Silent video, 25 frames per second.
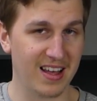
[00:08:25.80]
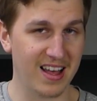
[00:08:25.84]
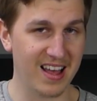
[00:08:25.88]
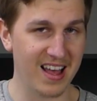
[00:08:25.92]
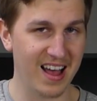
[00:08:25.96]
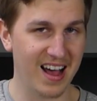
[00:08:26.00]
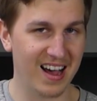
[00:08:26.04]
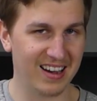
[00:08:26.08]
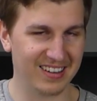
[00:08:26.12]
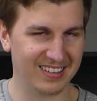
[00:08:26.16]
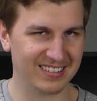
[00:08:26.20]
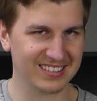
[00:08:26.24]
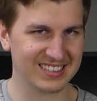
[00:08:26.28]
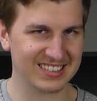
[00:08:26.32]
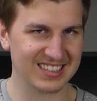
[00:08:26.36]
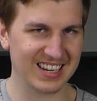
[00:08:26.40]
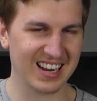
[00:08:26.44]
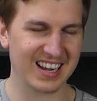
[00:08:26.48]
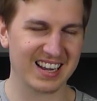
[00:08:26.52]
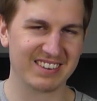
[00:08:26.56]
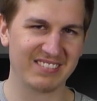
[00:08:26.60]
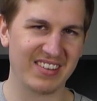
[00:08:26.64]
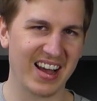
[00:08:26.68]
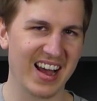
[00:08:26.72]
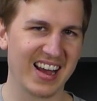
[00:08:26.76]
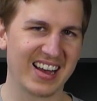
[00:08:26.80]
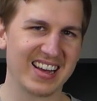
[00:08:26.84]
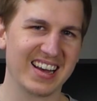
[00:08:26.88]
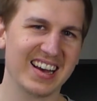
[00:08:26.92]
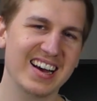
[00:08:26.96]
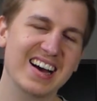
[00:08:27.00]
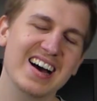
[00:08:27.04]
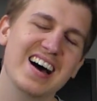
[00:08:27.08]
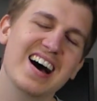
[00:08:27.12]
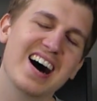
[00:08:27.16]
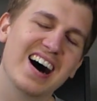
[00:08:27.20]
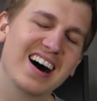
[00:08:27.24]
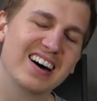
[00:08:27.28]
I'll check
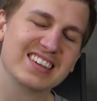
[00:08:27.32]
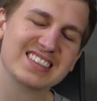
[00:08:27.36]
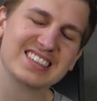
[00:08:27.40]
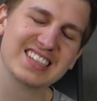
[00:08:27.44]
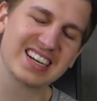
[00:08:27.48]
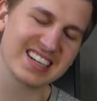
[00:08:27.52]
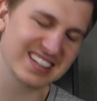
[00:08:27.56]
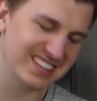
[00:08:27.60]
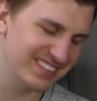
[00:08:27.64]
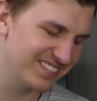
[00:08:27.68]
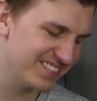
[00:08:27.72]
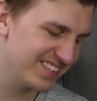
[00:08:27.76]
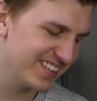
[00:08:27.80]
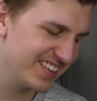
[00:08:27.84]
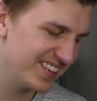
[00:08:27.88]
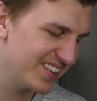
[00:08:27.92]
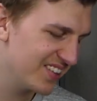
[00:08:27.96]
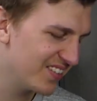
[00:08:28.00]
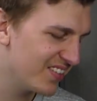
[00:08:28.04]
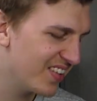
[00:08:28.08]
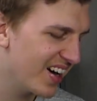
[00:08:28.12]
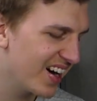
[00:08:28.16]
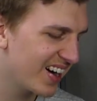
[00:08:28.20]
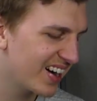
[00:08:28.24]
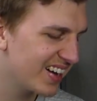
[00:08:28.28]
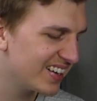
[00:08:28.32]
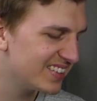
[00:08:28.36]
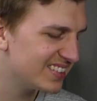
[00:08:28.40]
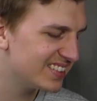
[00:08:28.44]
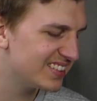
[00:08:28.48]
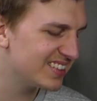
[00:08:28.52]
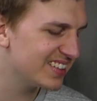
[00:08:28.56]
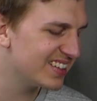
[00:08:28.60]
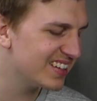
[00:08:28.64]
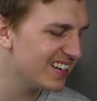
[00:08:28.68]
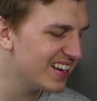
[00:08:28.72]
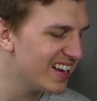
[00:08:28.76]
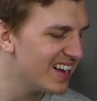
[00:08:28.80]
the video back and
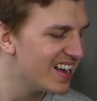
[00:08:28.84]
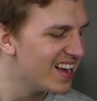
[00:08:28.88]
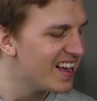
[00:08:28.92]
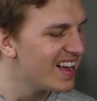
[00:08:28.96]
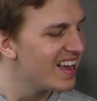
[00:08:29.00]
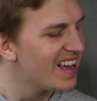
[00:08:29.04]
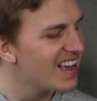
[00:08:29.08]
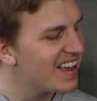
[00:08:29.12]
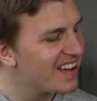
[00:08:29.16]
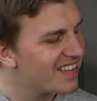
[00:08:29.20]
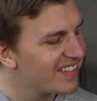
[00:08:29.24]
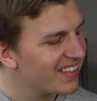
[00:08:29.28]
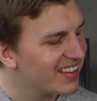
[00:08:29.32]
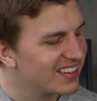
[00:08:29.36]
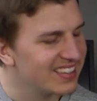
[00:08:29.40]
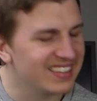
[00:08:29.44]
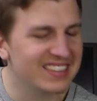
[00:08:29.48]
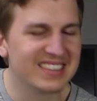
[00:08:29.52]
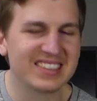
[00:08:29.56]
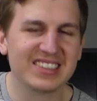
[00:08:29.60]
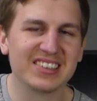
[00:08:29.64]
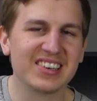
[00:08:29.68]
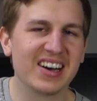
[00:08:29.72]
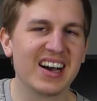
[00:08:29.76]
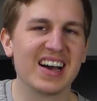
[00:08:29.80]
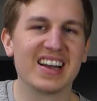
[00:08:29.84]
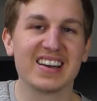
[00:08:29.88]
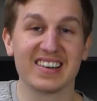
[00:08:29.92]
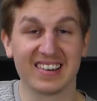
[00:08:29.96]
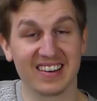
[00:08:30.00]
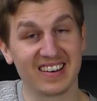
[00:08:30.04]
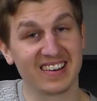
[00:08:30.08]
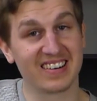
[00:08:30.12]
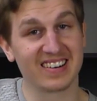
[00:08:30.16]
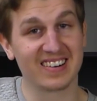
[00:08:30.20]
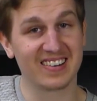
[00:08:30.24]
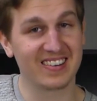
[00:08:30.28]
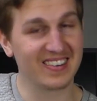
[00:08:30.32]
see if I need to add
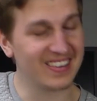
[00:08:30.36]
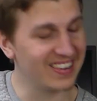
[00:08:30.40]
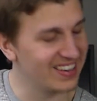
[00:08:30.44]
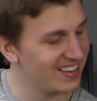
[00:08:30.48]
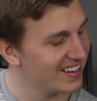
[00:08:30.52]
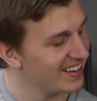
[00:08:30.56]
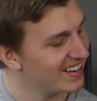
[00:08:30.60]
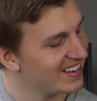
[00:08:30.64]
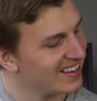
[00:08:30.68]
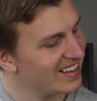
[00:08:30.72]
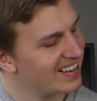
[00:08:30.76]
another chord.